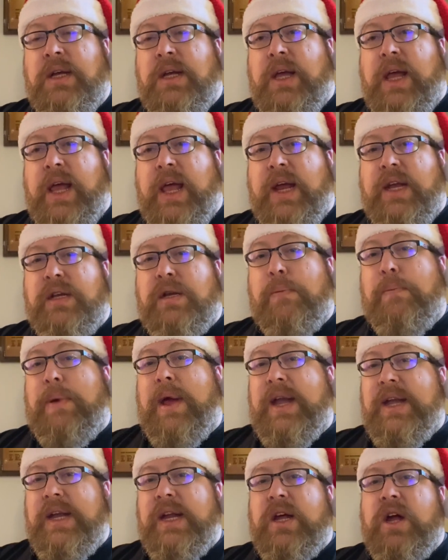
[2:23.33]
And
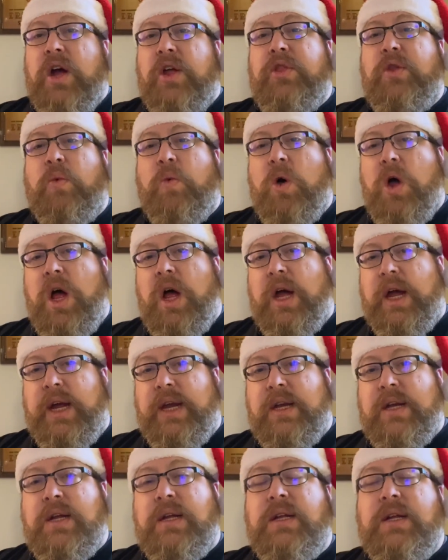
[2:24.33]
depending on the wine,